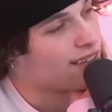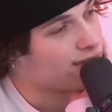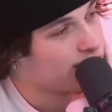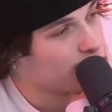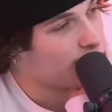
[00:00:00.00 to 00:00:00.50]

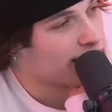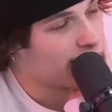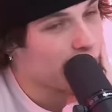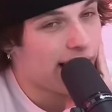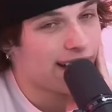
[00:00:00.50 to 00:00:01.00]
It's like. Do you want to
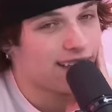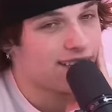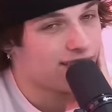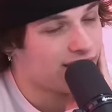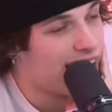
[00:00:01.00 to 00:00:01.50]
hear my
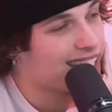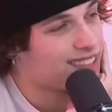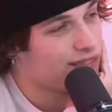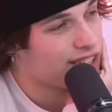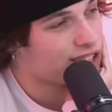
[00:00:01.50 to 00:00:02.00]
in-
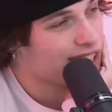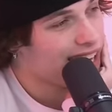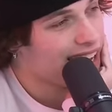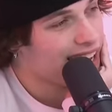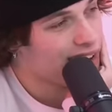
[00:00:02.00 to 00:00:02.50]
last invention that
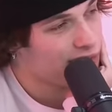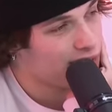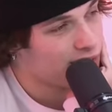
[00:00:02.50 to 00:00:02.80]
I have?